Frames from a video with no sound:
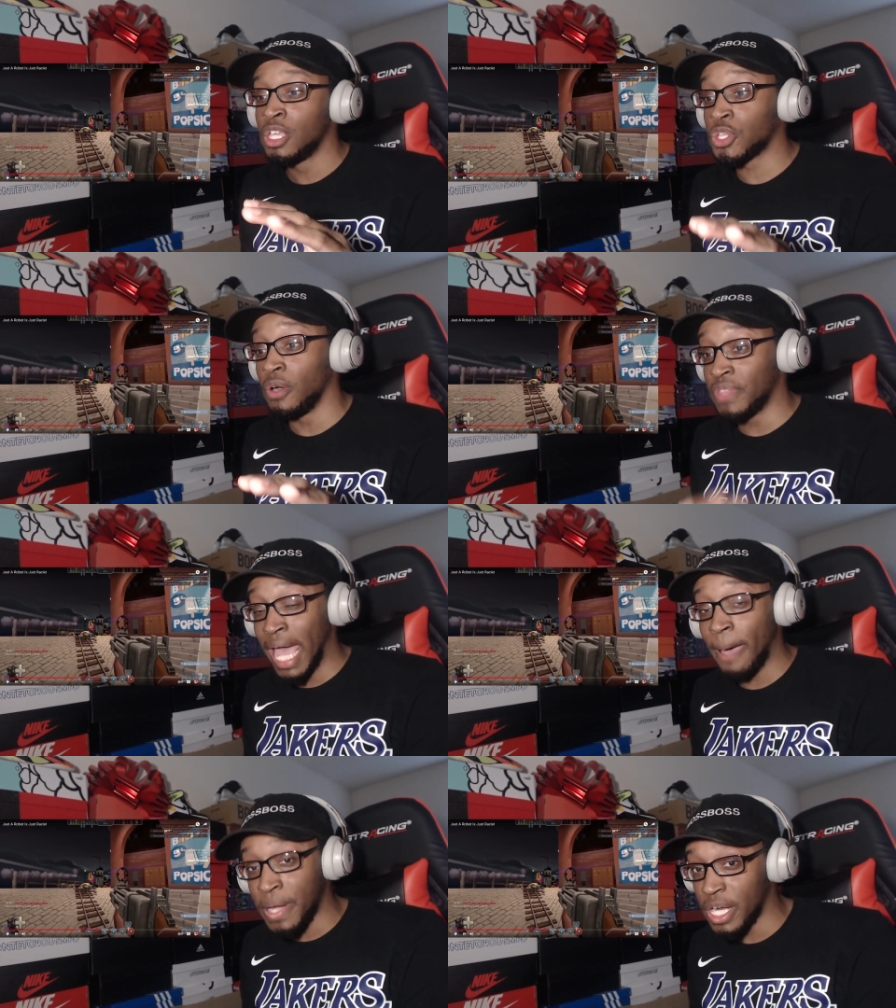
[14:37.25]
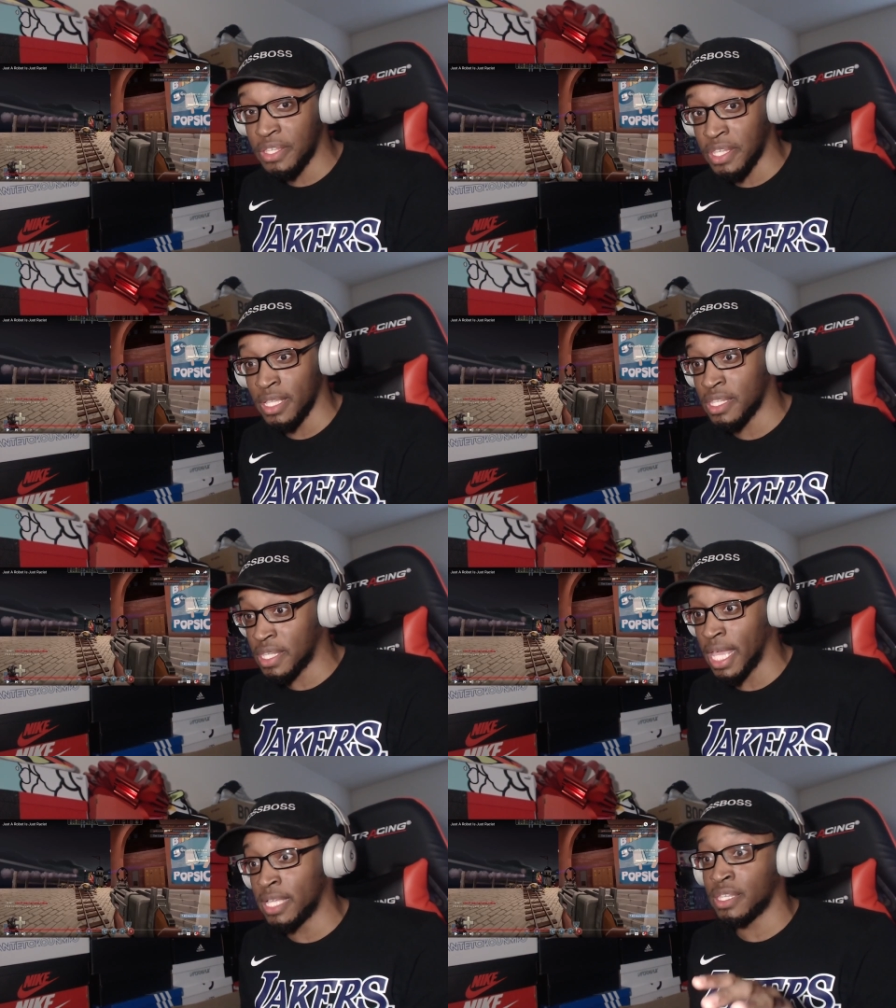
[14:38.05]
So if that person
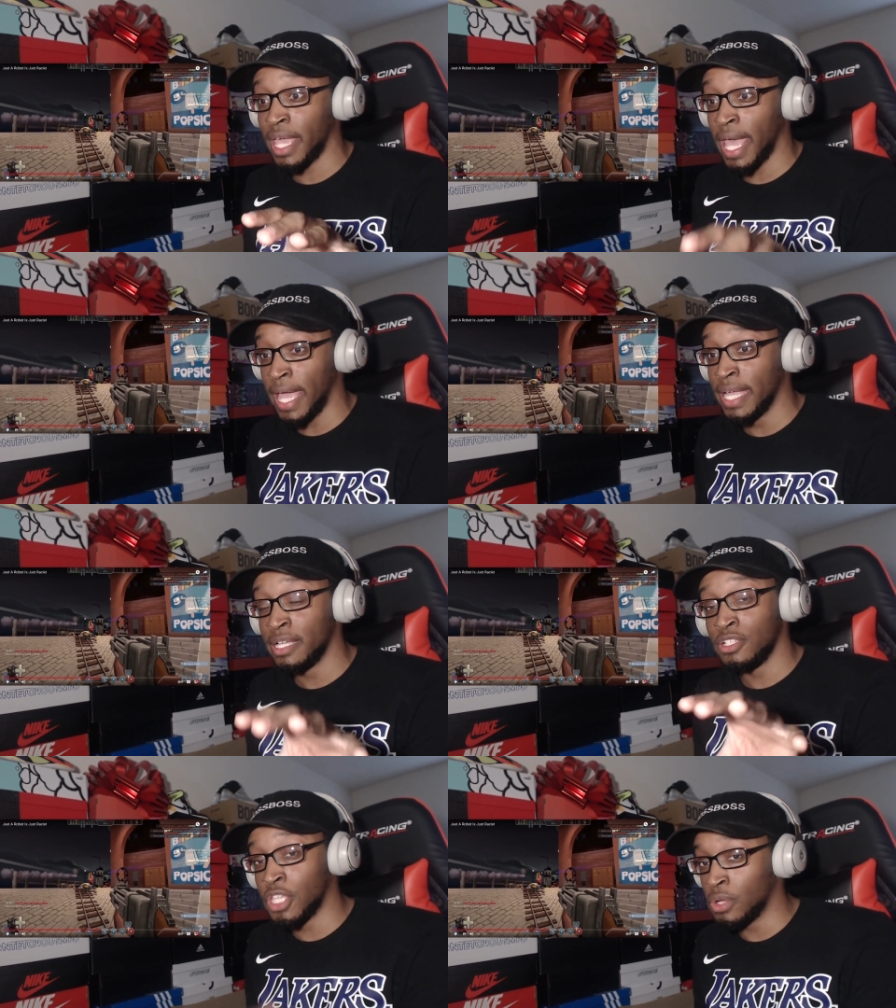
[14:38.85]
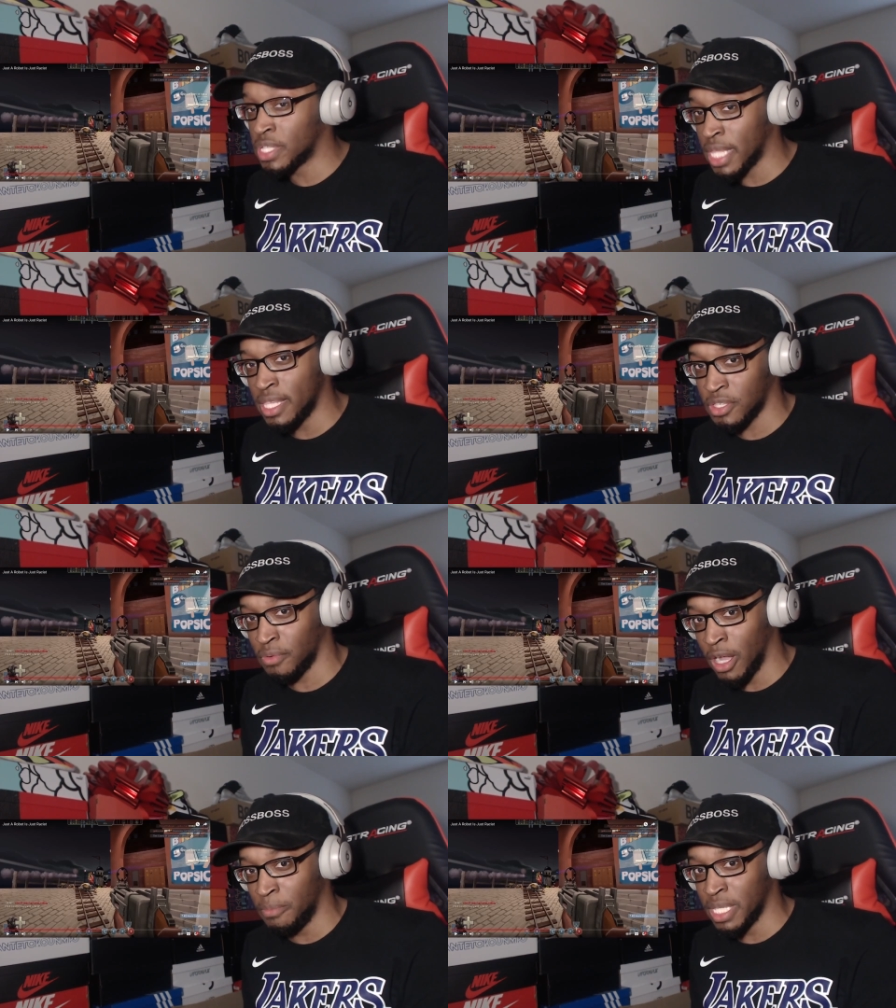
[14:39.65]
says, hey, don't say this
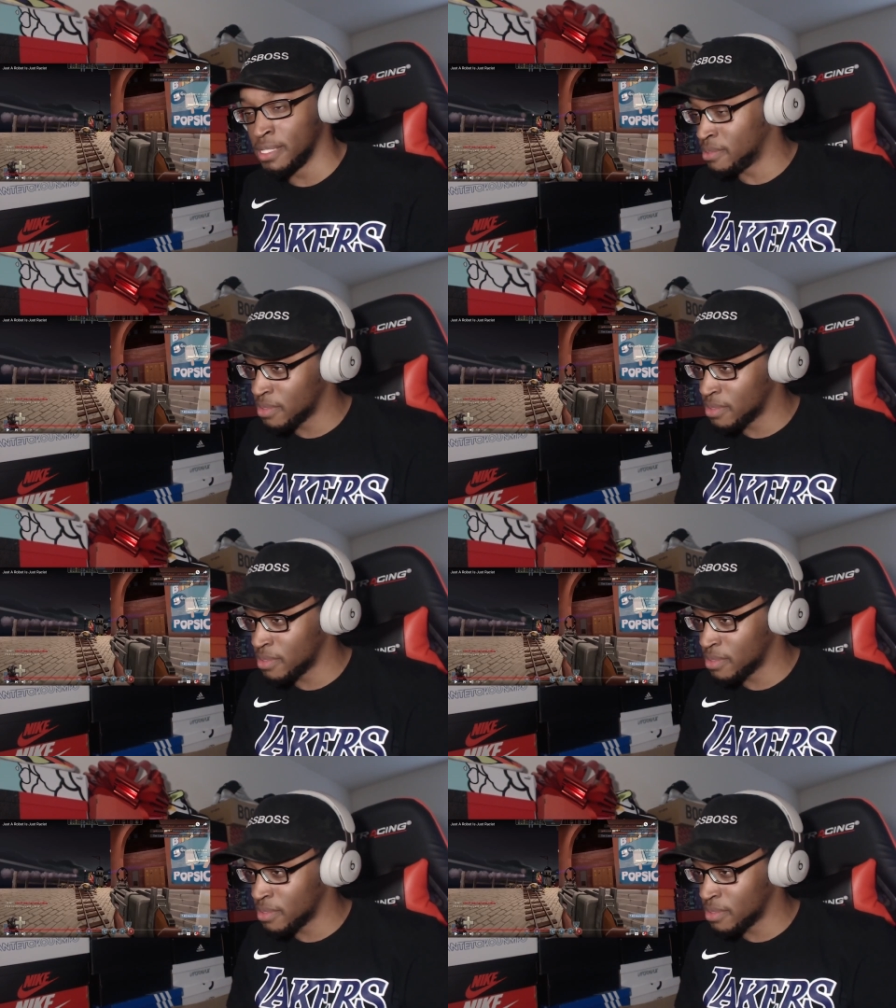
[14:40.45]
around me,